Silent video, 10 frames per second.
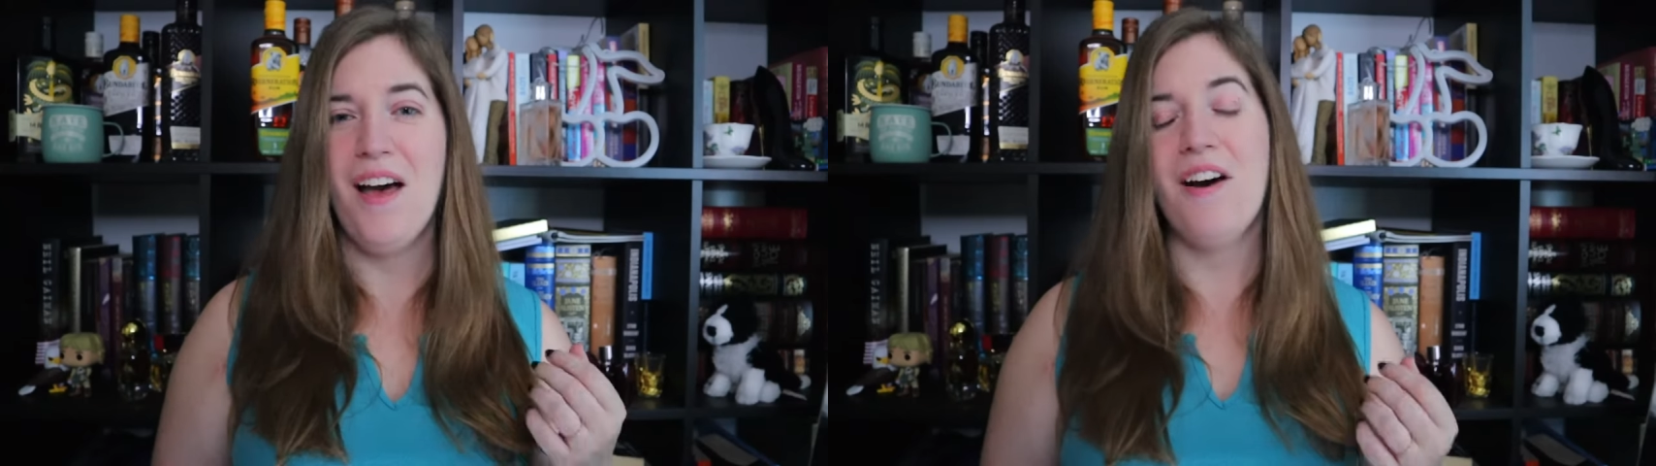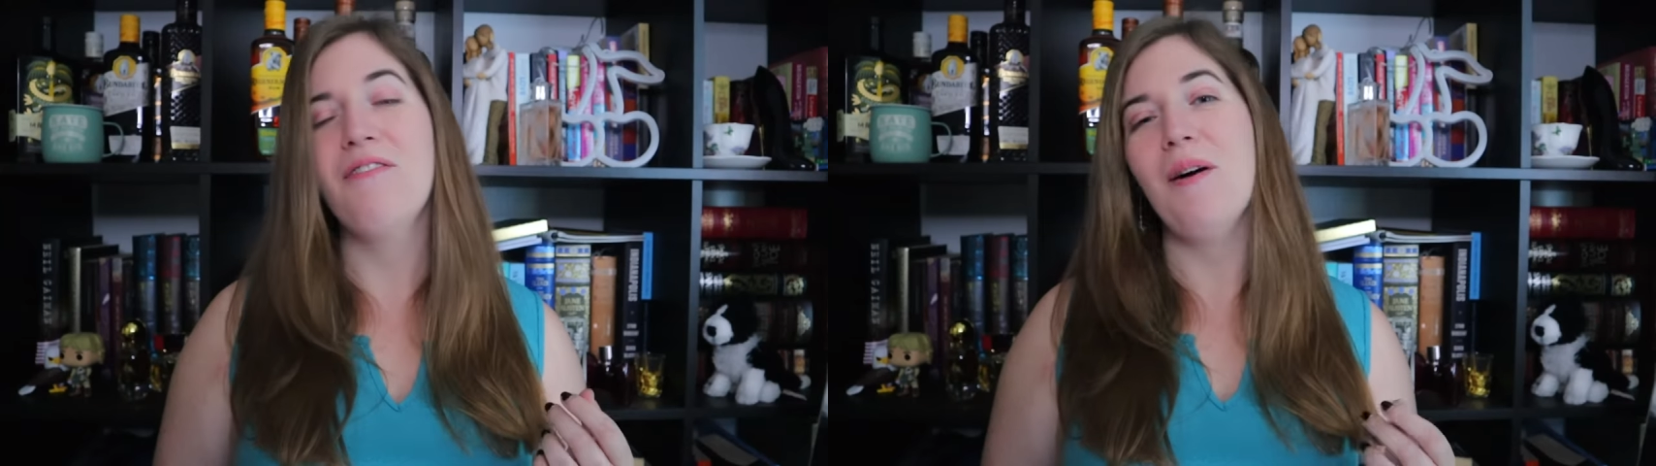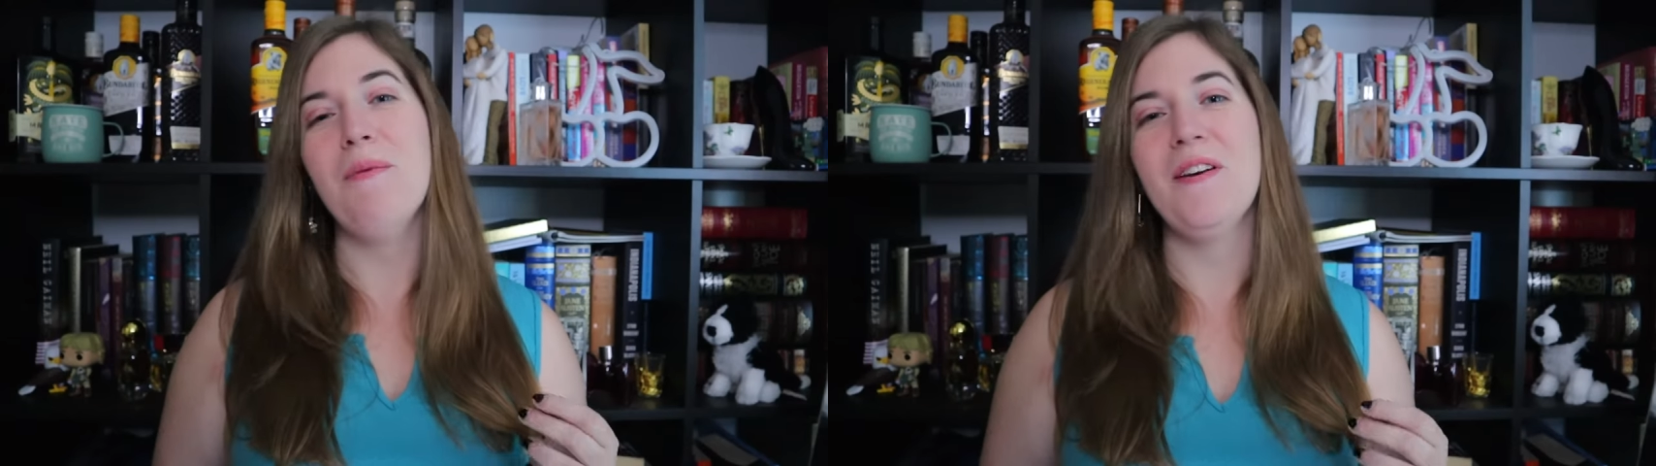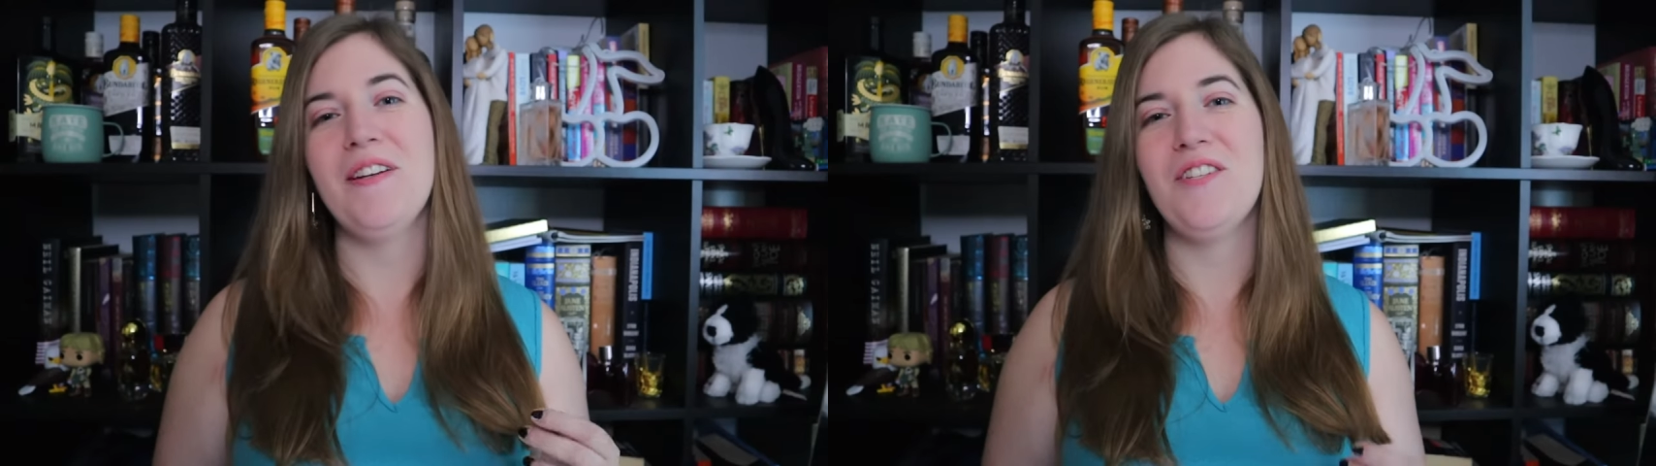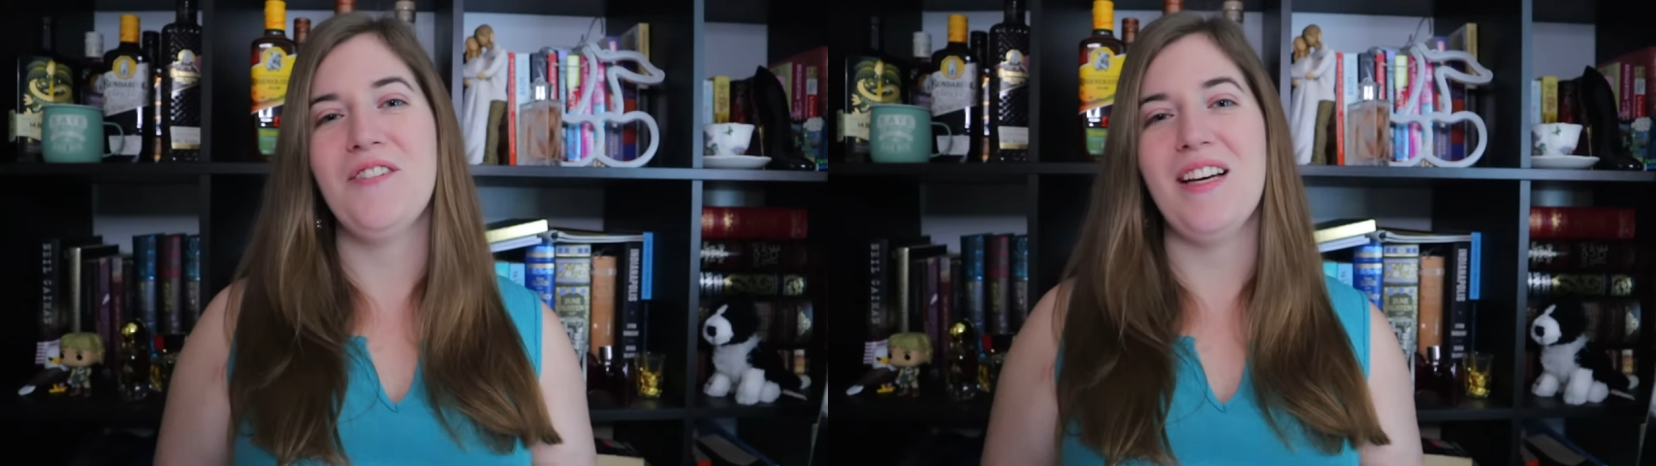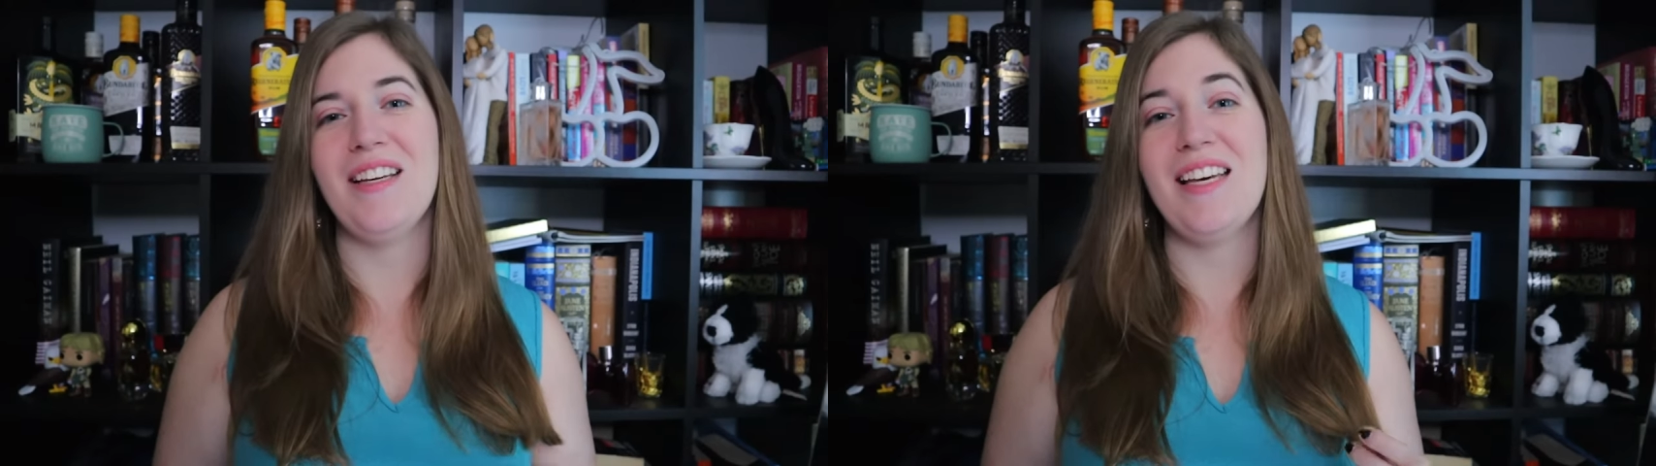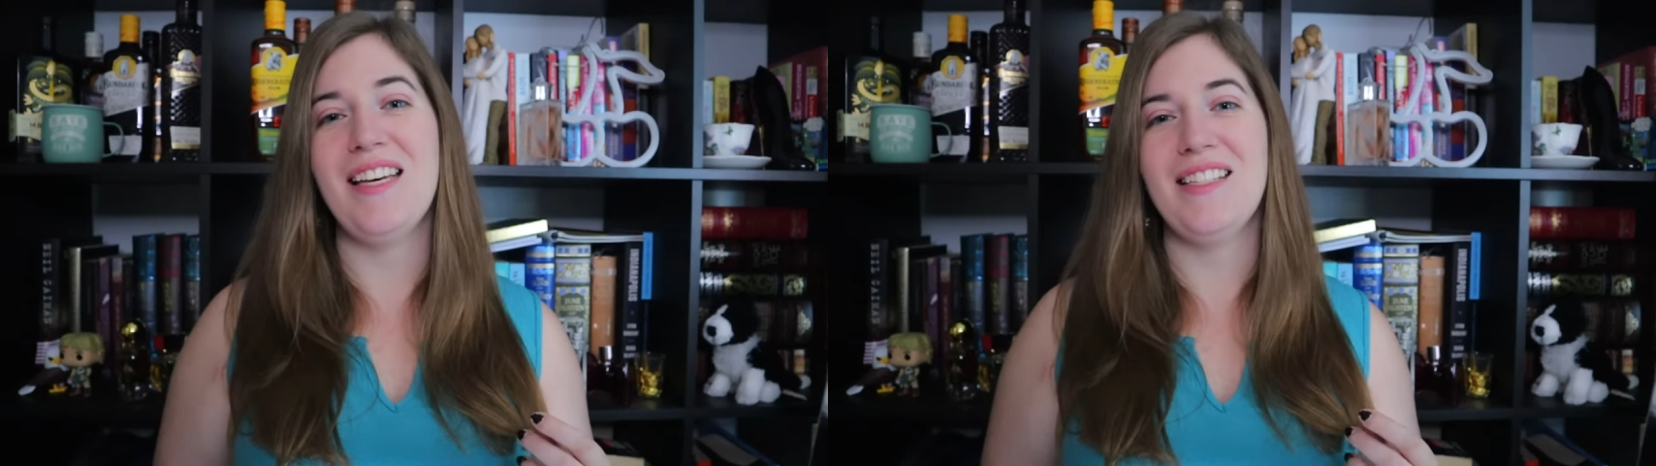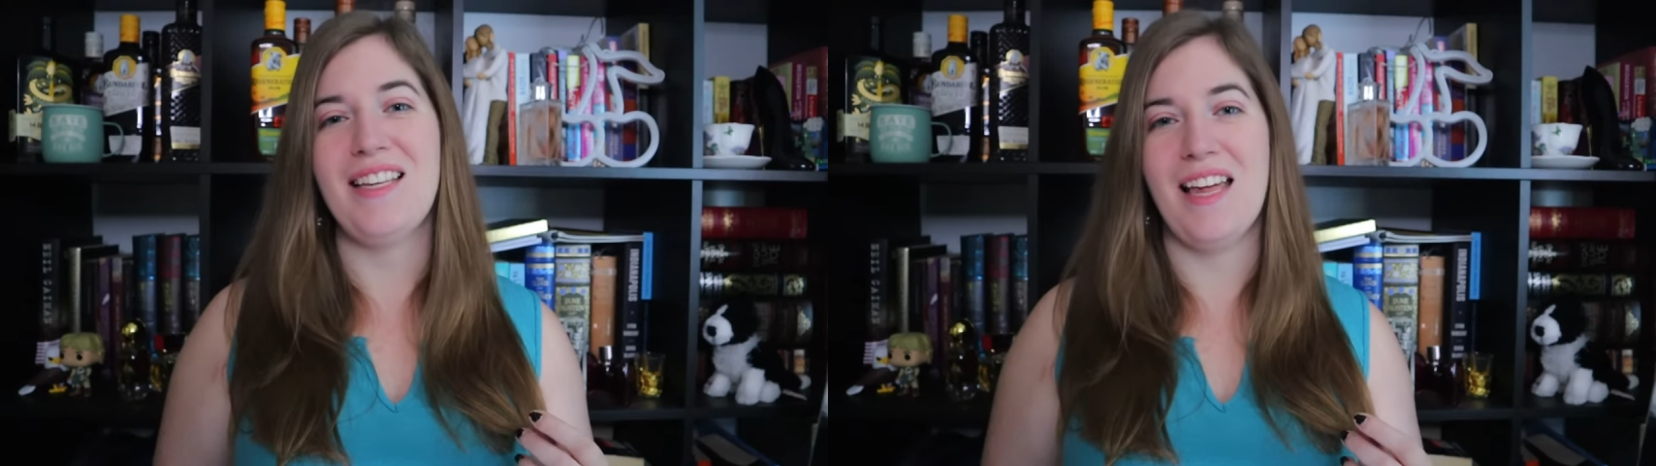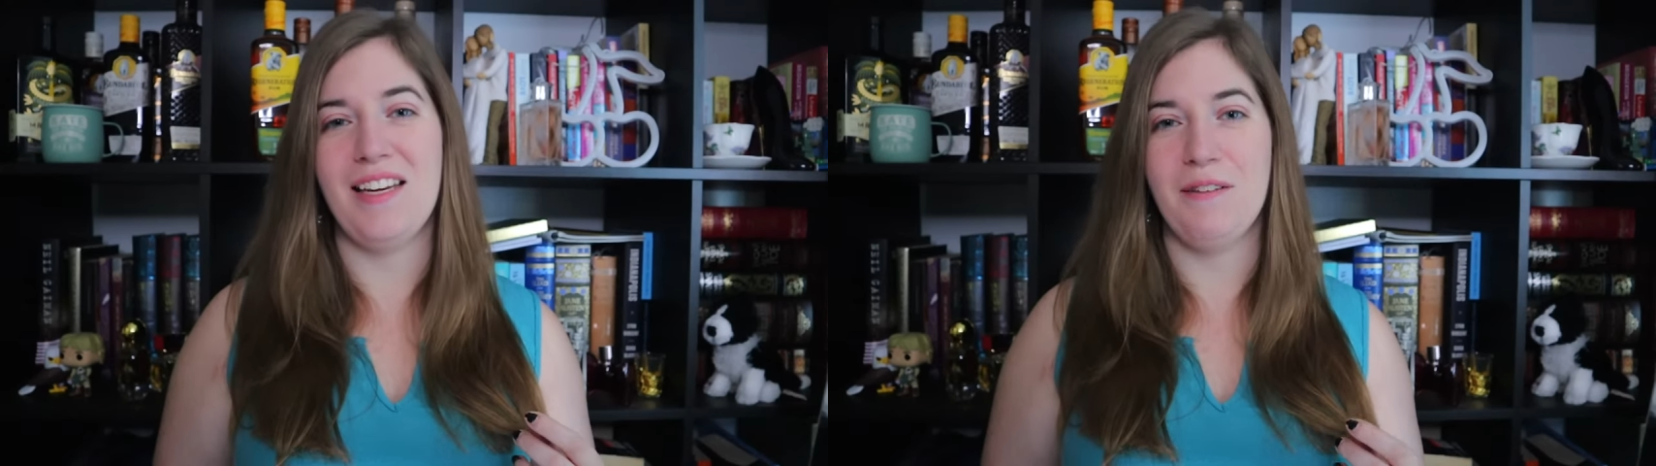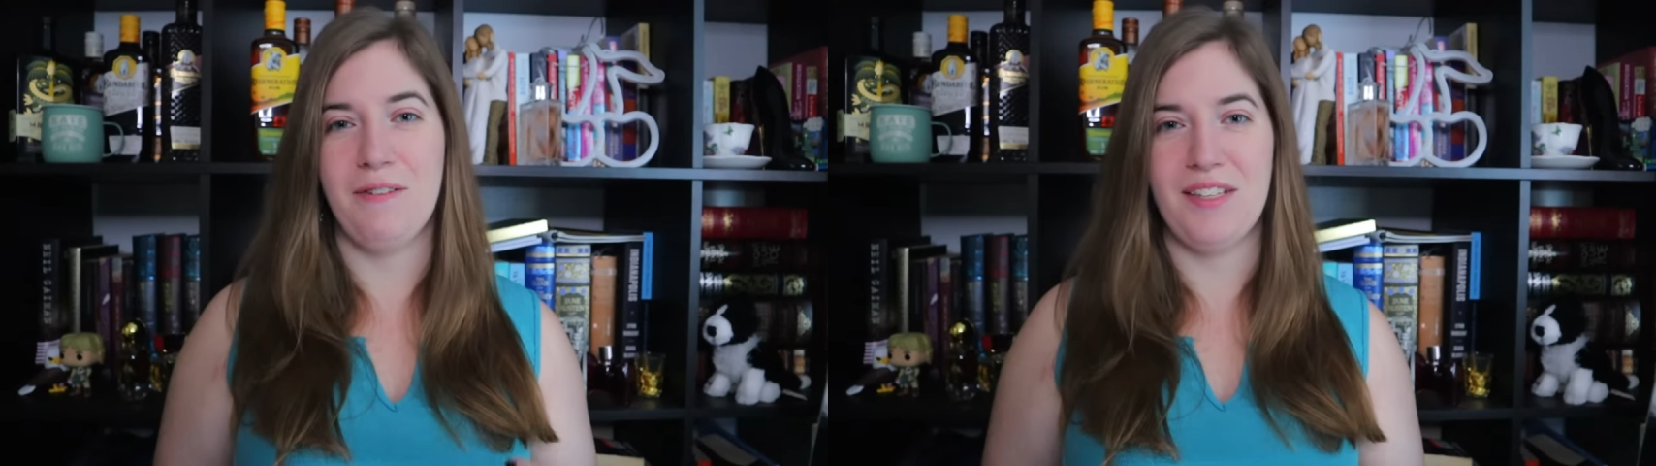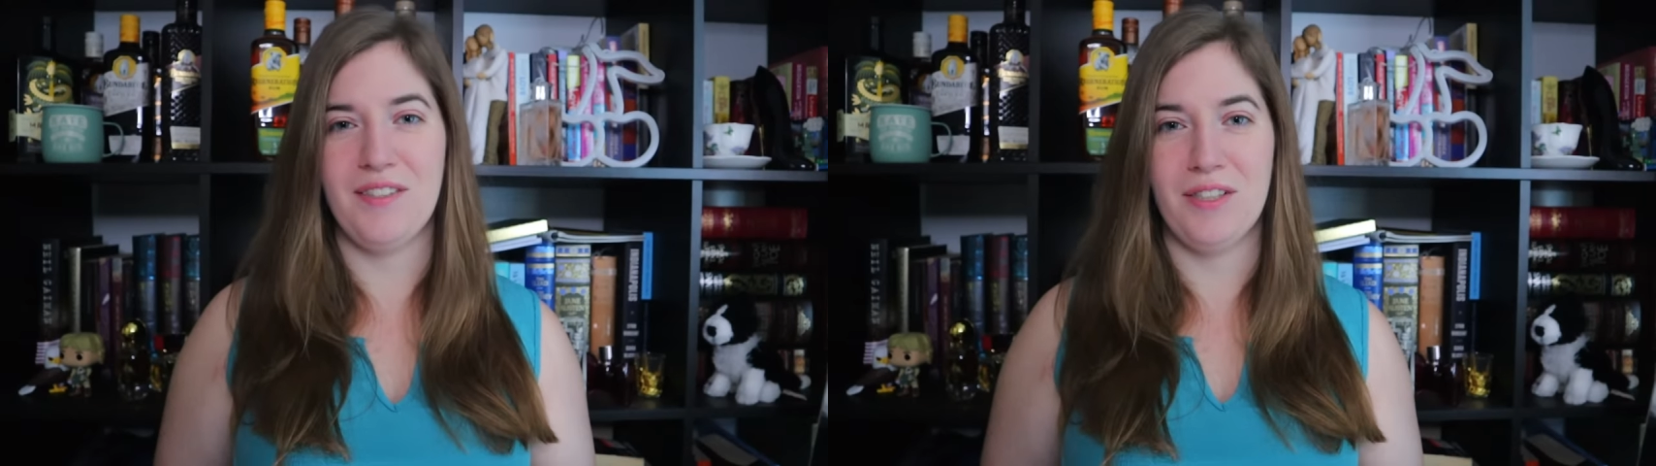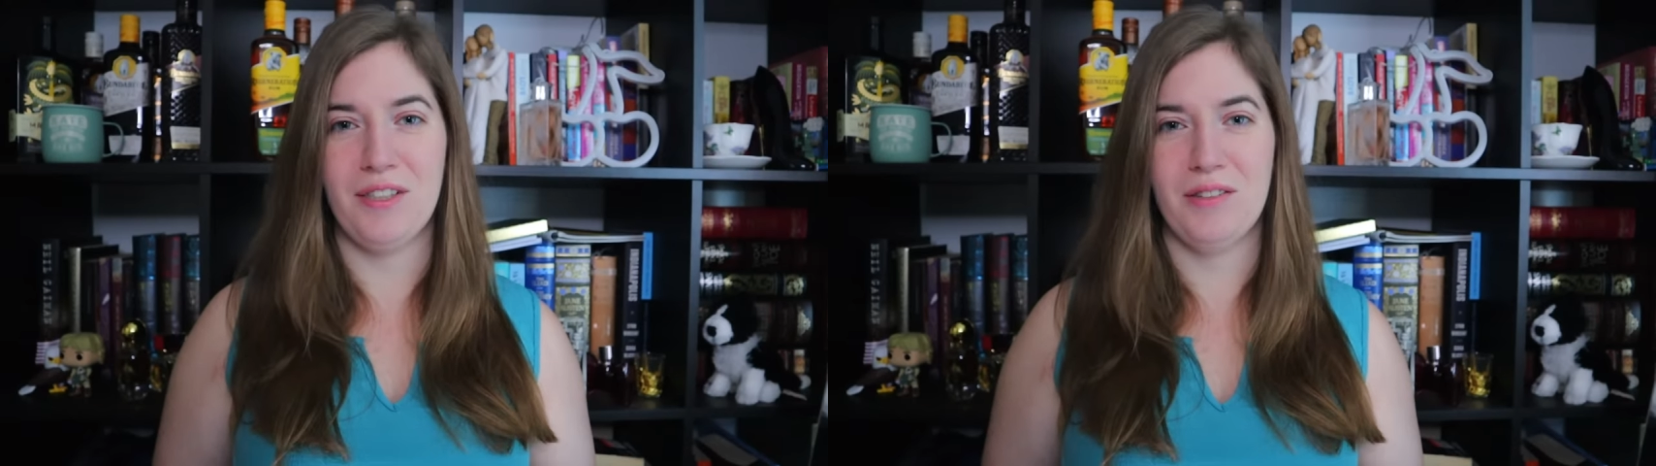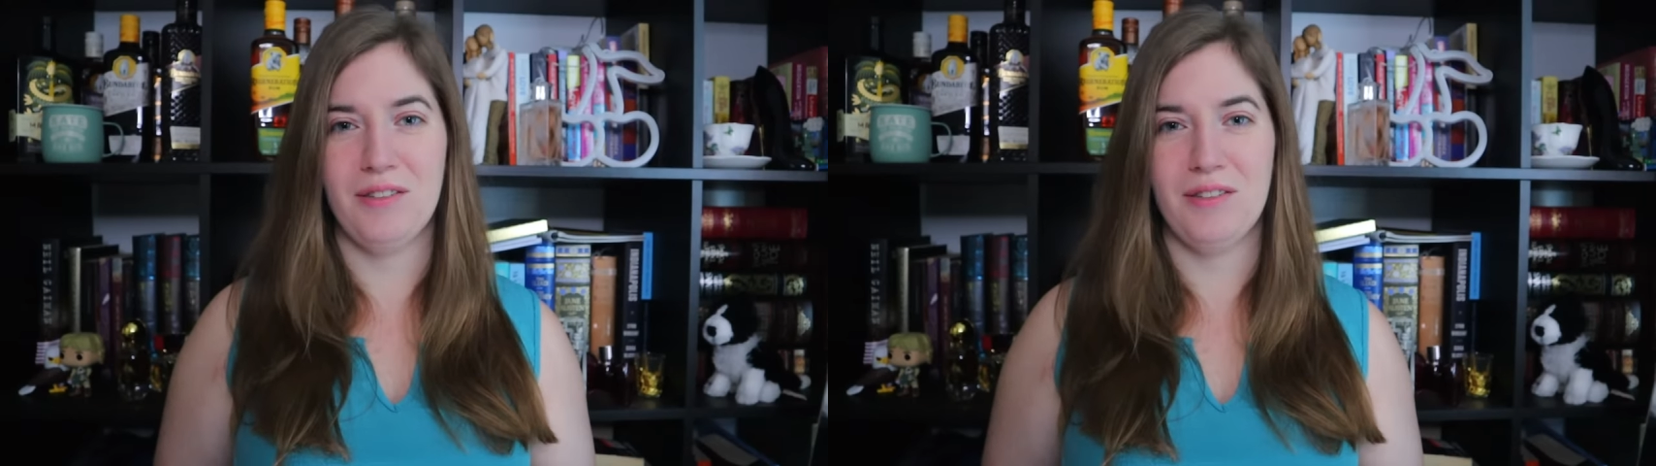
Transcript: A rubber in Australia is an eraser.